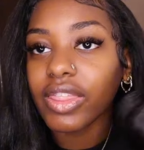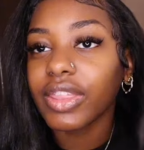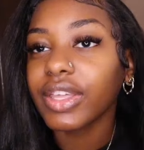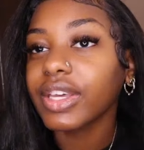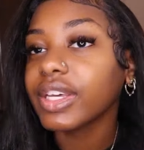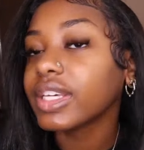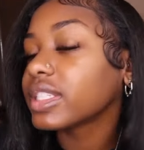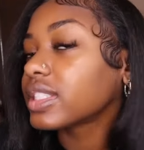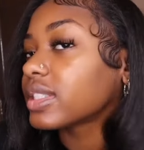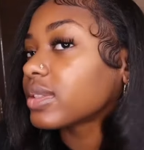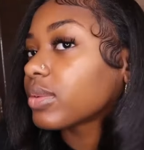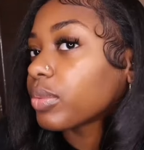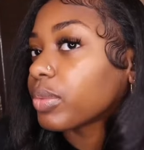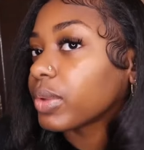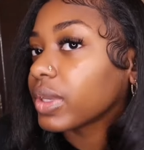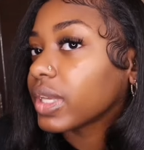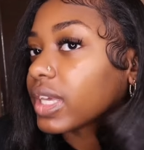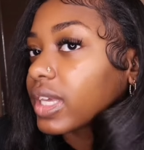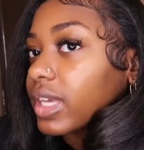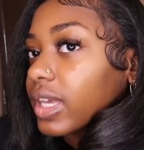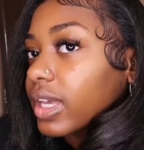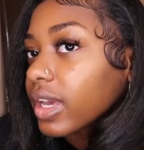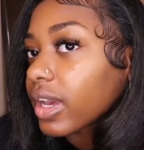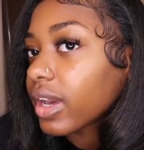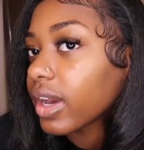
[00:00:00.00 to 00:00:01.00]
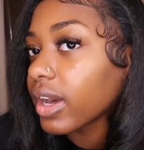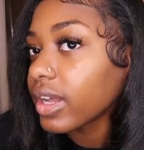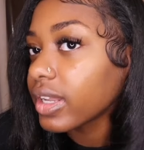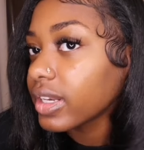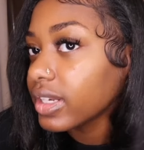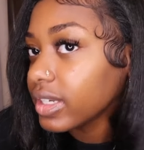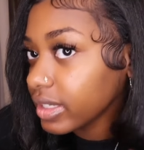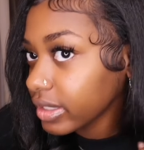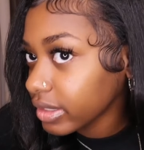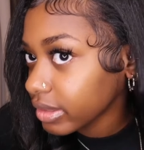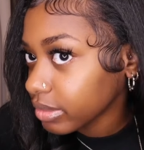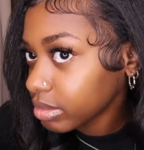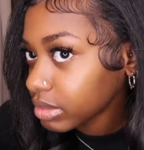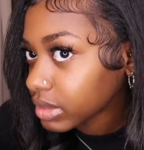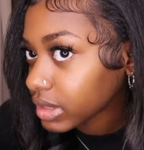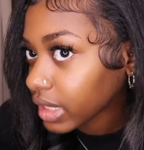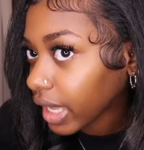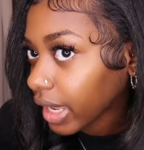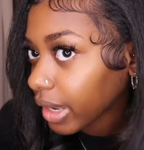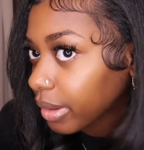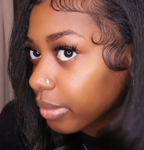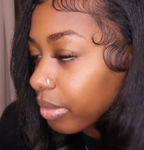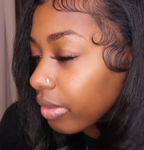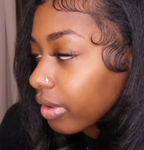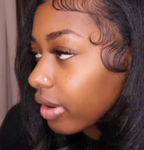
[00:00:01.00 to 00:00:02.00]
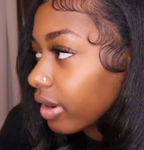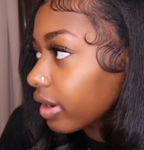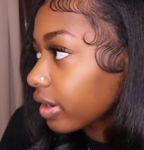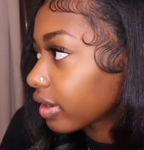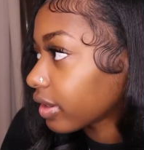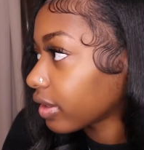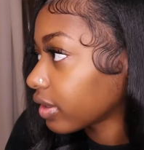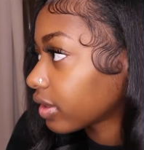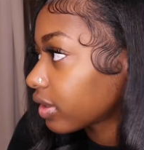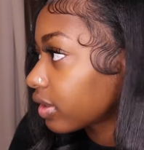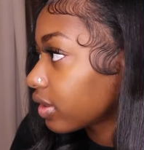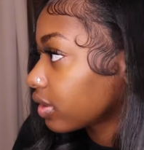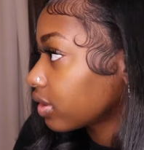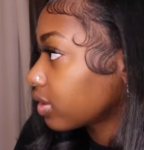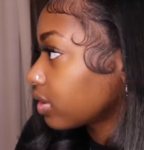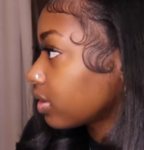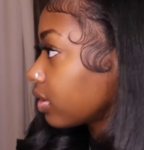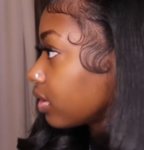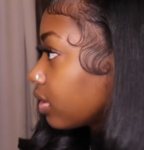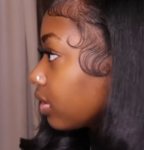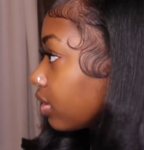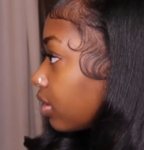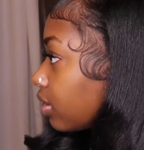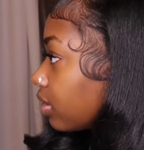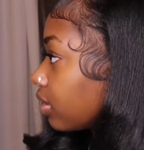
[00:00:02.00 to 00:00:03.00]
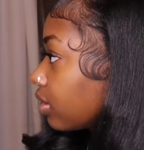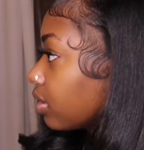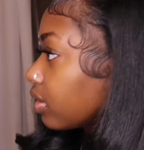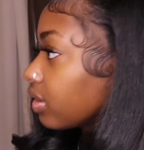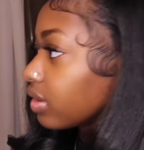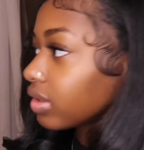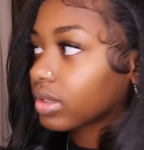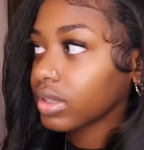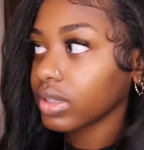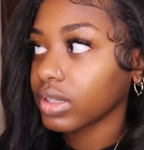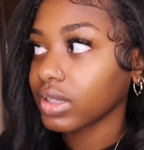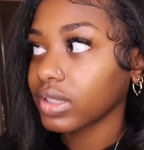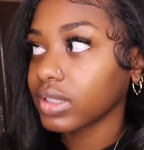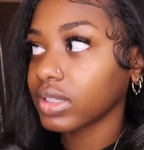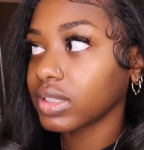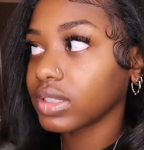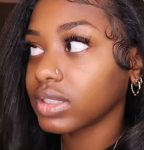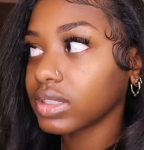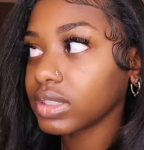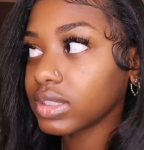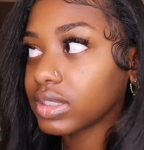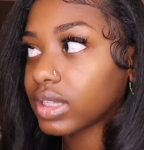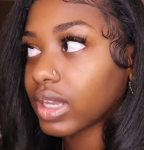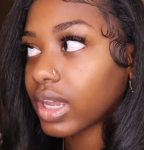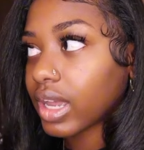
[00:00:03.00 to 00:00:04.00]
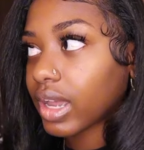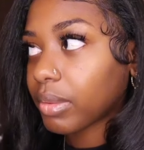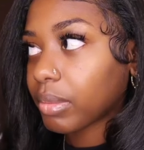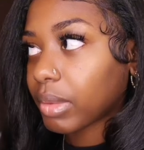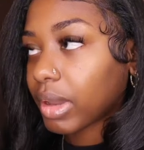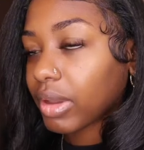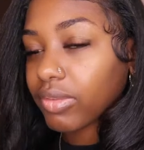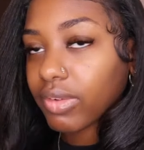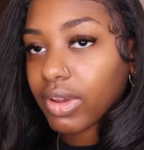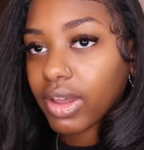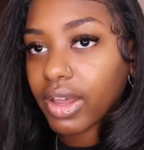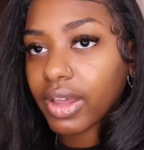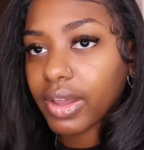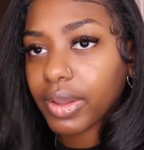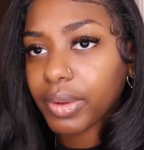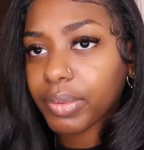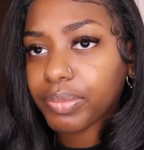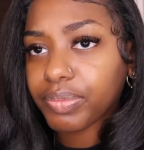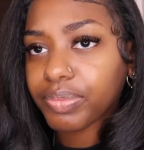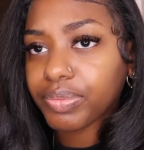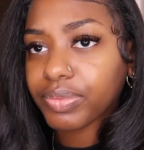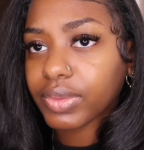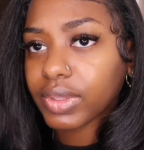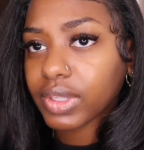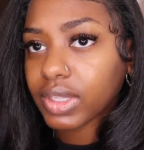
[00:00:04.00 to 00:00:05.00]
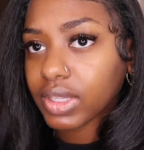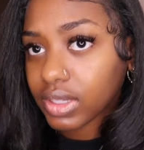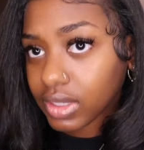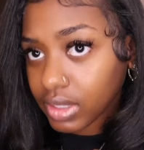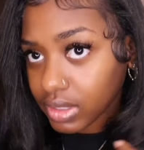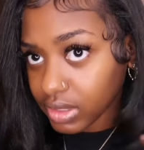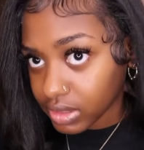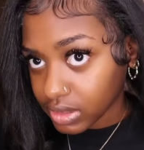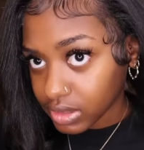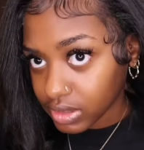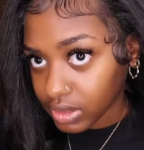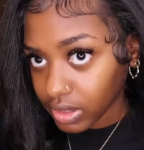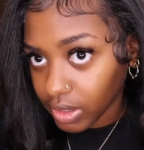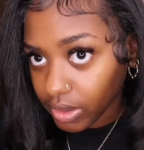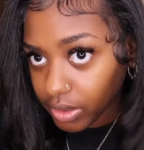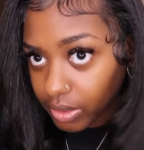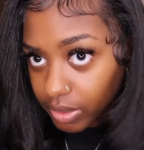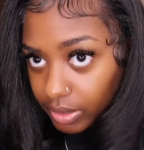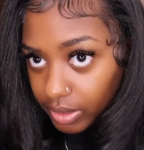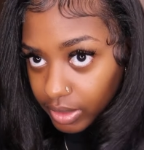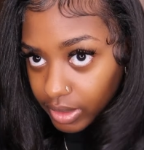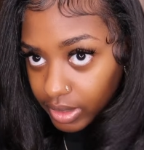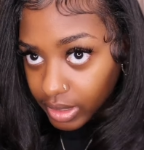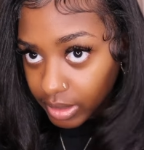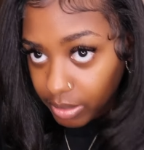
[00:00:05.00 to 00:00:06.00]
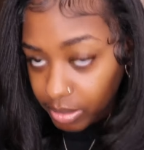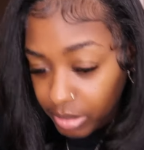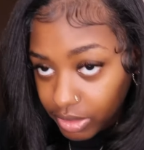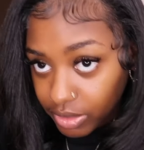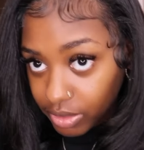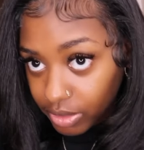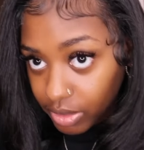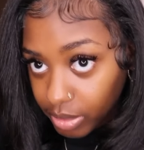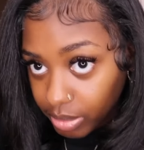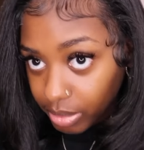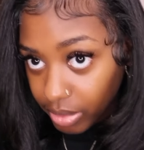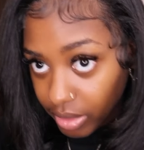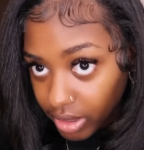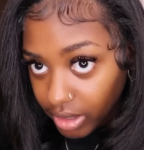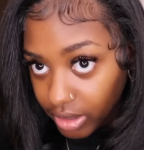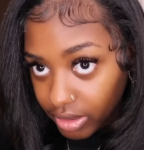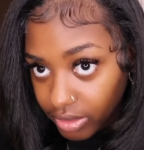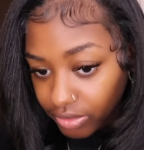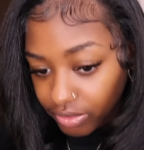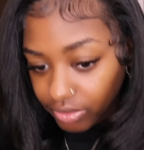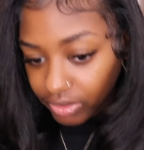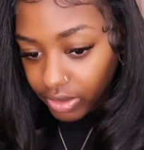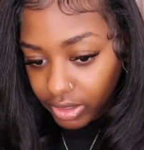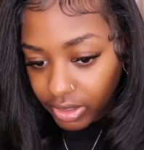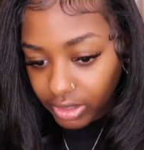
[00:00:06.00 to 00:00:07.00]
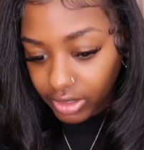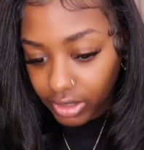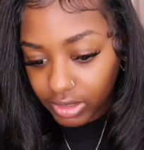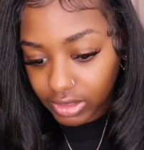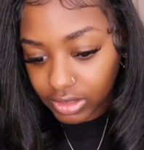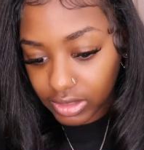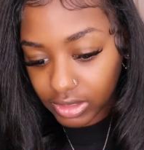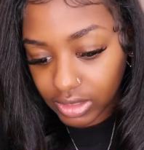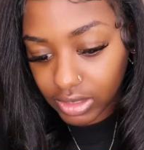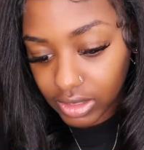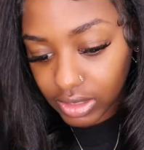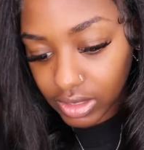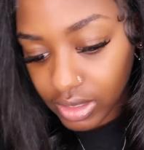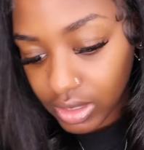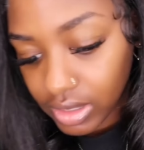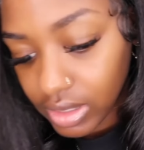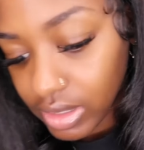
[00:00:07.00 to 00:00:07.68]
this week a deep side part is not my vibe. So I'm gonna do the part first.